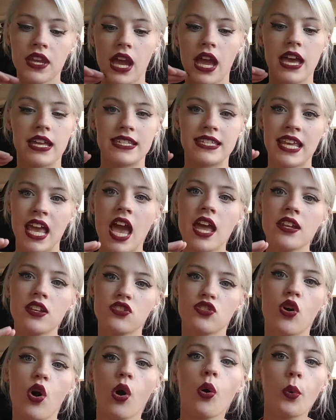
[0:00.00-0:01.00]
a 10
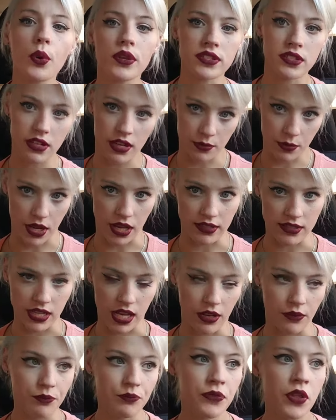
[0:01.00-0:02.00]
is always going to be a
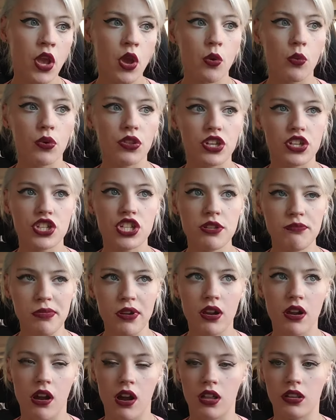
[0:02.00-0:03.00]
10. With a
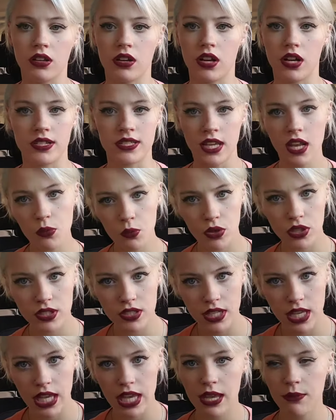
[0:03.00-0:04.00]
cheaper collar, a 10 one
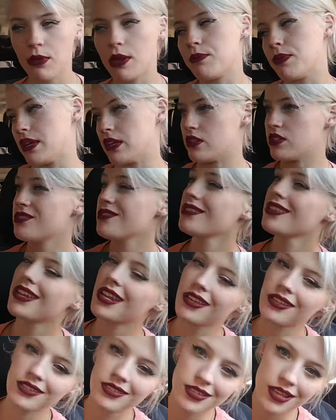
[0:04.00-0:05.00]
day might be a 2 the
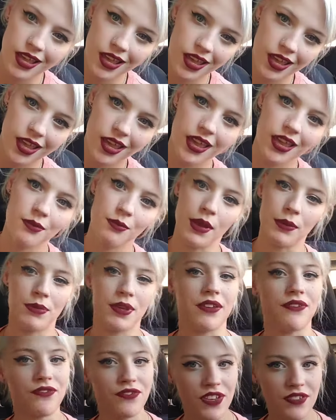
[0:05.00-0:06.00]
next day, might
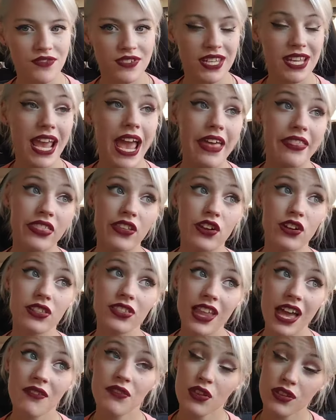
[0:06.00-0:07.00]
be a 50, and their
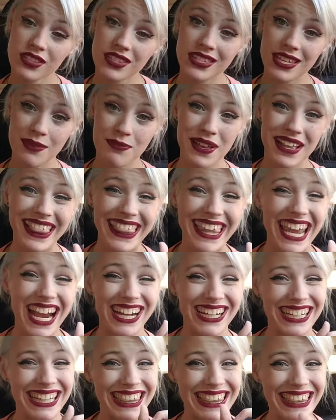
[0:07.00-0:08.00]
levels typically
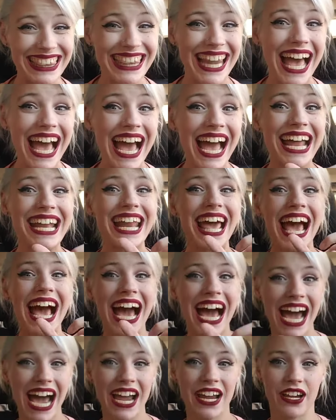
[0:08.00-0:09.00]
are a lot
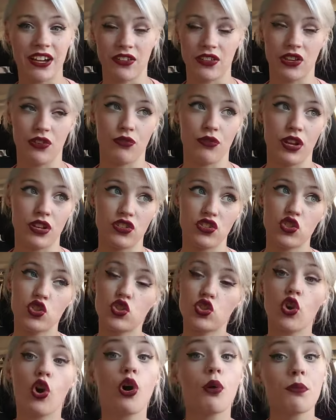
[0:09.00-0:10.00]
higher. They run
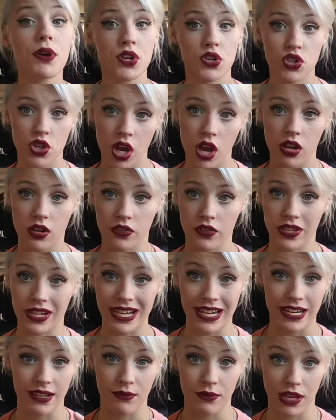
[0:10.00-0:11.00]
so much hotter
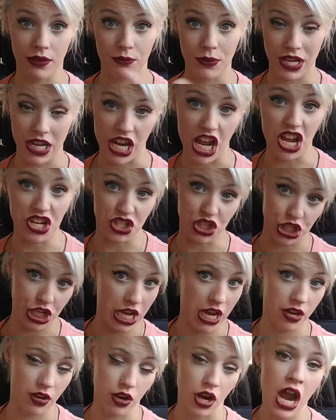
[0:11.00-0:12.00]
than a Mini
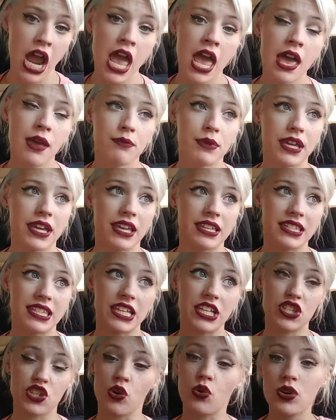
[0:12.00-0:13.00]
Educator because
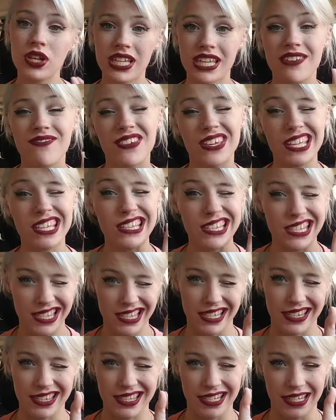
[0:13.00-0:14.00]
they don't give a
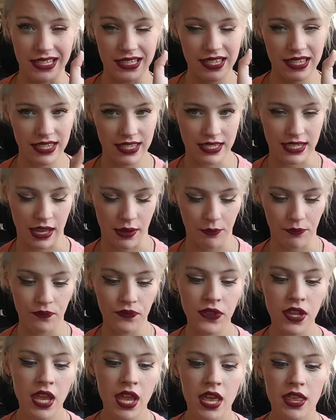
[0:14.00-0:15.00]
consistent stim.
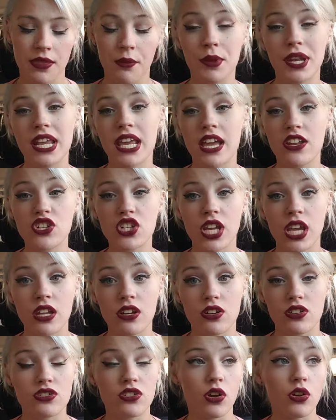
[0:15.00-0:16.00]
The Mini
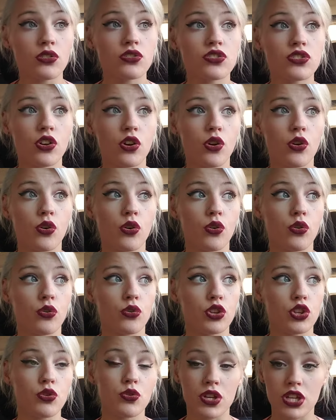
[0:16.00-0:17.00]
Educator is also,
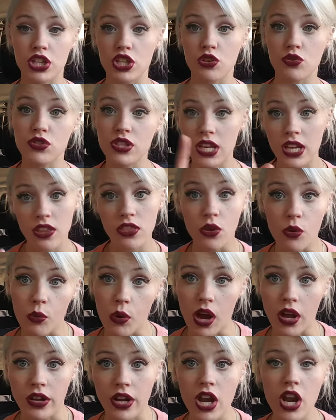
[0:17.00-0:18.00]
you can use it in the
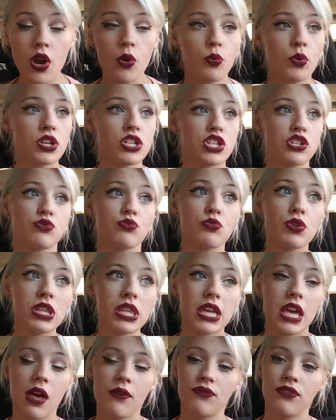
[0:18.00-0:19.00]
water, which is
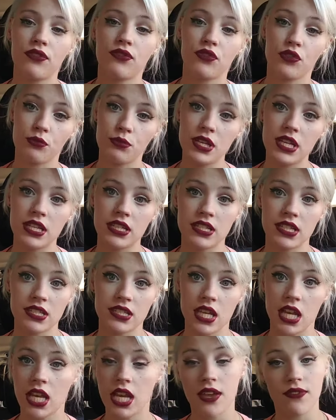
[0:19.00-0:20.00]
really helpful for me
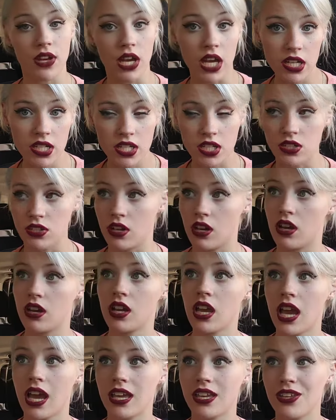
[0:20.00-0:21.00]
since I have a hunting dog.
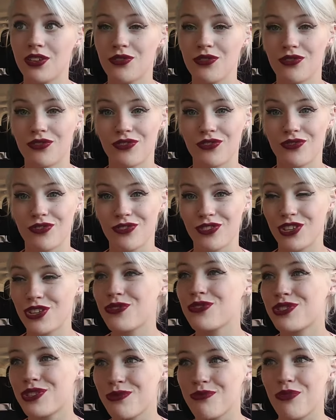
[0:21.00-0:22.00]
I
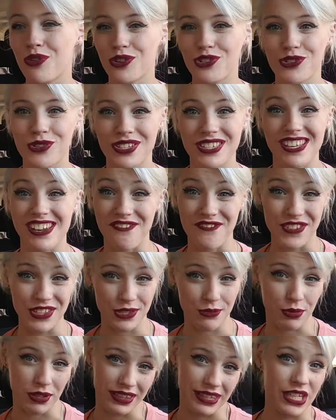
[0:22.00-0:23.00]
use it more so as an
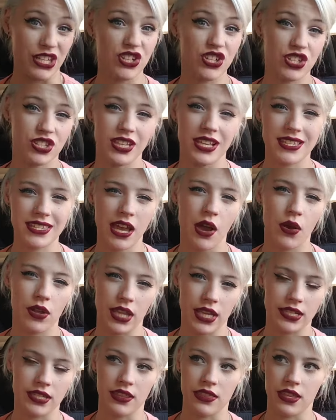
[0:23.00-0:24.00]
invisible leash. That's how I
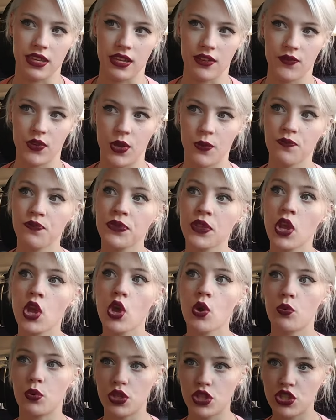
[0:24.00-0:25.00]
like to think of it.
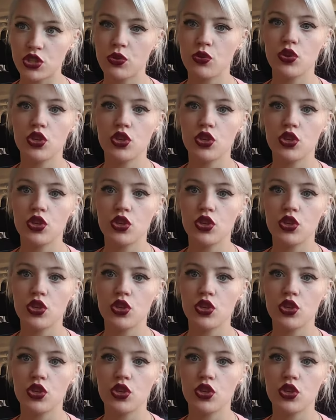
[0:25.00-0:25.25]
We do